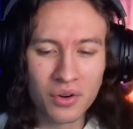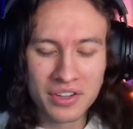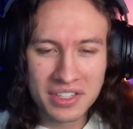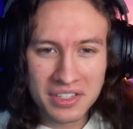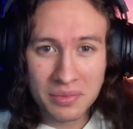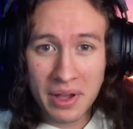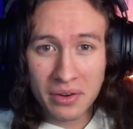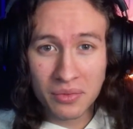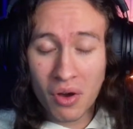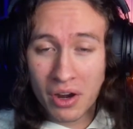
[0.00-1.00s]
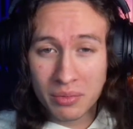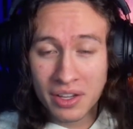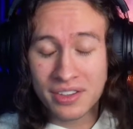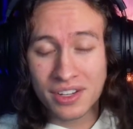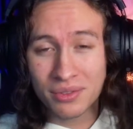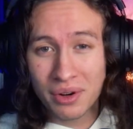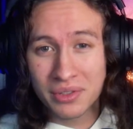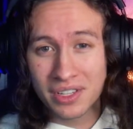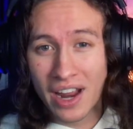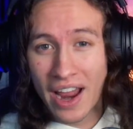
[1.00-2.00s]
this amount of water because it
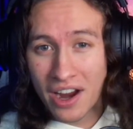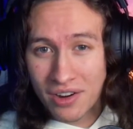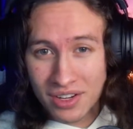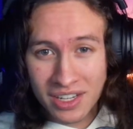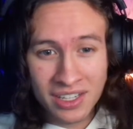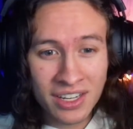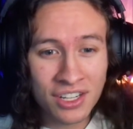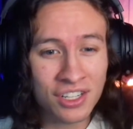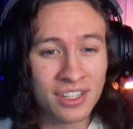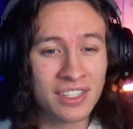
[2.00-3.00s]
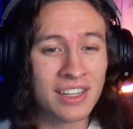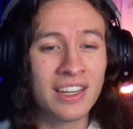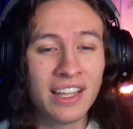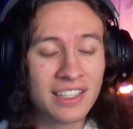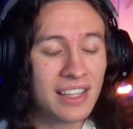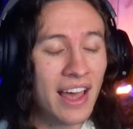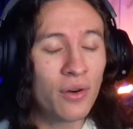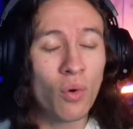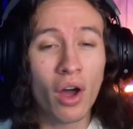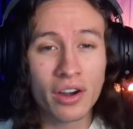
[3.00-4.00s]
grows in arid conditions and needs
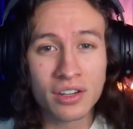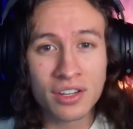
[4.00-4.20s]
that water to